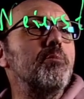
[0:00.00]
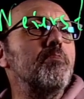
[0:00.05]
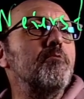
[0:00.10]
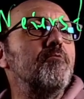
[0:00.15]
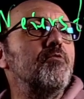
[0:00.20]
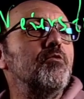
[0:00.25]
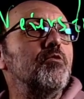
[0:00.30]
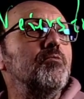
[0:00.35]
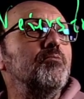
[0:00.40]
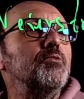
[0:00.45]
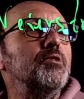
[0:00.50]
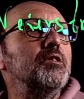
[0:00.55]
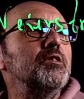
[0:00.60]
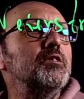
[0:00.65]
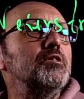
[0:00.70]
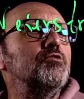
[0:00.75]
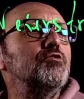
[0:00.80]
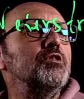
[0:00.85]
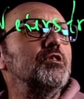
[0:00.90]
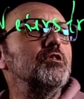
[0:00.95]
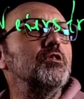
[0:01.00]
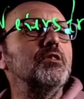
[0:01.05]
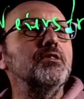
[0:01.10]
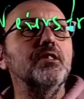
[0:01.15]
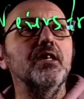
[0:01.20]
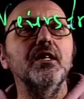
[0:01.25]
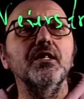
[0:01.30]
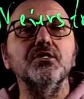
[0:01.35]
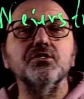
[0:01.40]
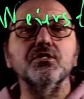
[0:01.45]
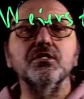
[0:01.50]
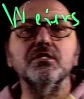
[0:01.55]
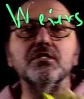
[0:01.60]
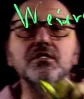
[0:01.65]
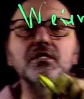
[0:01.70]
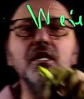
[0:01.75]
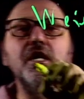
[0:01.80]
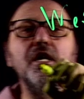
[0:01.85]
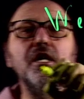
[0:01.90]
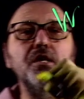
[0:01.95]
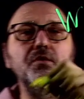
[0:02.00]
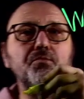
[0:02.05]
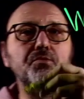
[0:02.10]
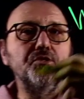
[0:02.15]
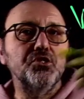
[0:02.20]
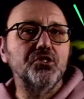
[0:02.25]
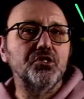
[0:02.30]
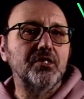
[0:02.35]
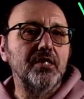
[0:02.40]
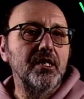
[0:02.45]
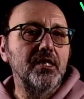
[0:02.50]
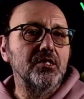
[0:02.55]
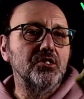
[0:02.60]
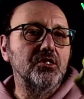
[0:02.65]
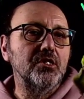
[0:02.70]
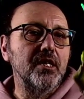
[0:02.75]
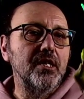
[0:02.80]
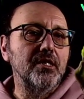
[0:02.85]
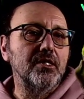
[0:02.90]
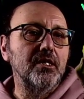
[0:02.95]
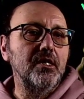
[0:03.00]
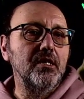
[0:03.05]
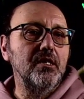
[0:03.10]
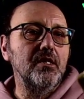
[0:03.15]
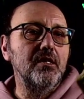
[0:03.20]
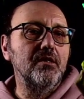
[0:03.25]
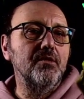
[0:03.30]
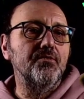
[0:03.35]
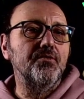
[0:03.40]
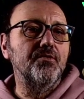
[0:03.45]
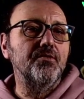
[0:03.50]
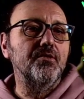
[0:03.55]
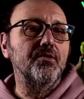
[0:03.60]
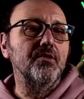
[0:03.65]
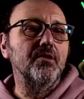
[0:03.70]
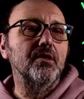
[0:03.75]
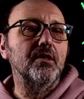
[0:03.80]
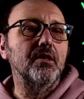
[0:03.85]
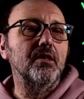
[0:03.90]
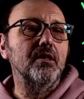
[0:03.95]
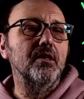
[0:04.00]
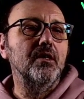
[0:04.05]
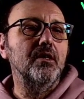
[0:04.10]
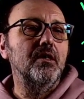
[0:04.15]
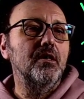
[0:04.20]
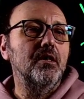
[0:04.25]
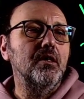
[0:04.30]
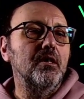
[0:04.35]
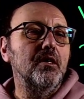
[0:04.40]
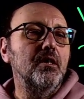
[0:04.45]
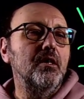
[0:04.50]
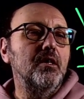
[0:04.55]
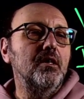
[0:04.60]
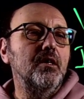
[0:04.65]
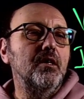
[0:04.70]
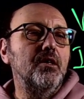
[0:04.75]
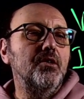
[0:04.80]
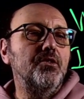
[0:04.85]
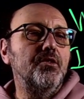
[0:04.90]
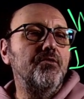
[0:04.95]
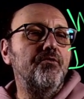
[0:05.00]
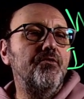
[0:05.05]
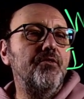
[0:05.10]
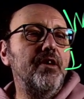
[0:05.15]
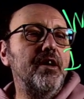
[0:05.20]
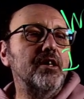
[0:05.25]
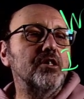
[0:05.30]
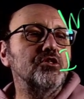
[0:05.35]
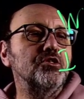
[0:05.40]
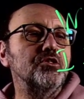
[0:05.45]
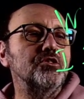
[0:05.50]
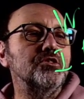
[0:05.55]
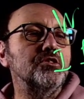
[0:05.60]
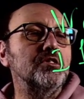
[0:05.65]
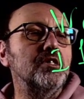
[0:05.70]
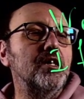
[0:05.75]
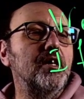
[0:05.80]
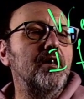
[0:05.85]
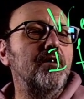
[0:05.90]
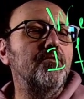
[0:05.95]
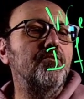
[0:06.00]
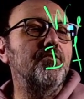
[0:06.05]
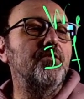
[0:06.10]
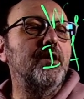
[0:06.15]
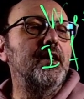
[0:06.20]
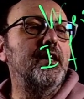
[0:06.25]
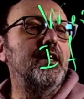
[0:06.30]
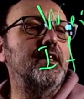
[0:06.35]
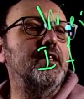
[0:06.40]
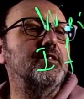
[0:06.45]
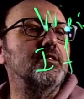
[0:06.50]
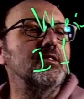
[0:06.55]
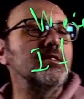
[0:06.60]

From the real analysis which says that if the functions f n